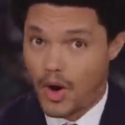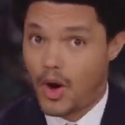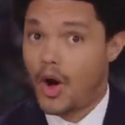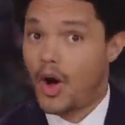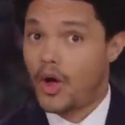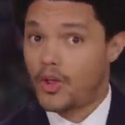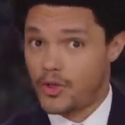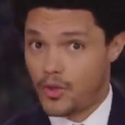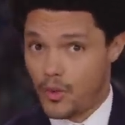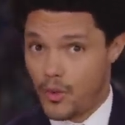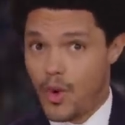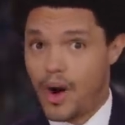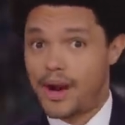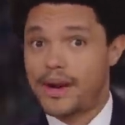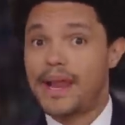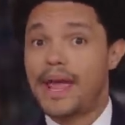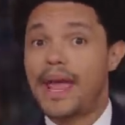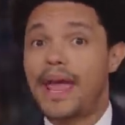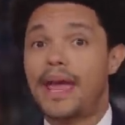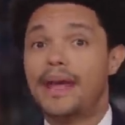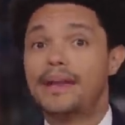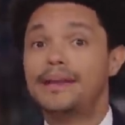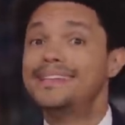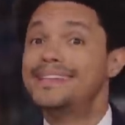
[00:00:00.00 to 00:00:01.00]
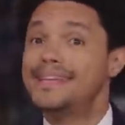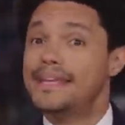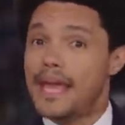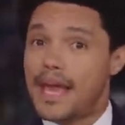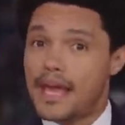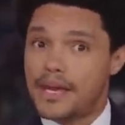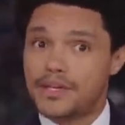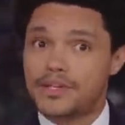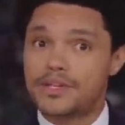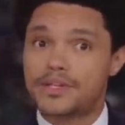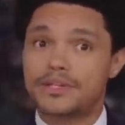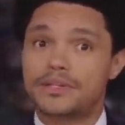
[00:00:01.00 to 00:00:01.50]
on the one hand,
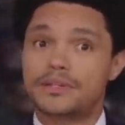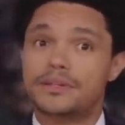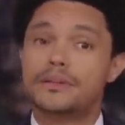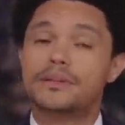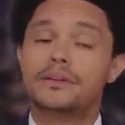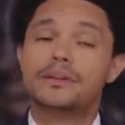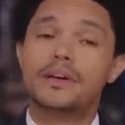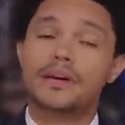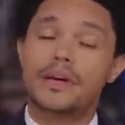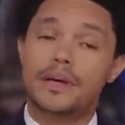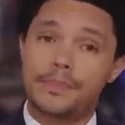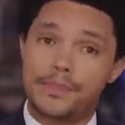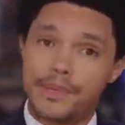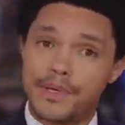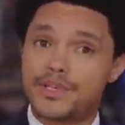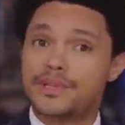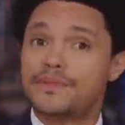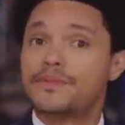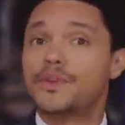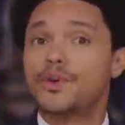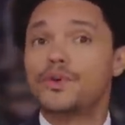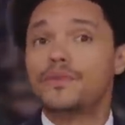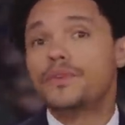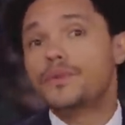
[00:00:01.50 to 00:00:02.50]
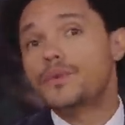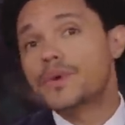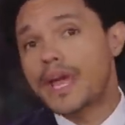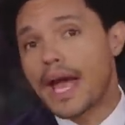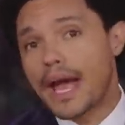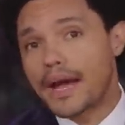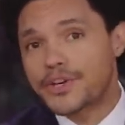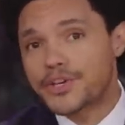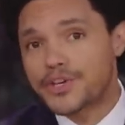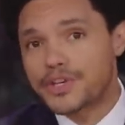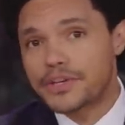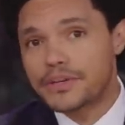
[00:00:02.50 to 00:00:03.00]
yes, a bit of an
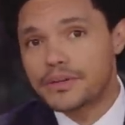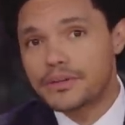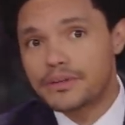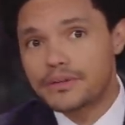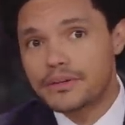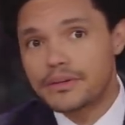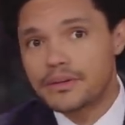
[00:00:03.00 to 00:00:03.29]
overreaction.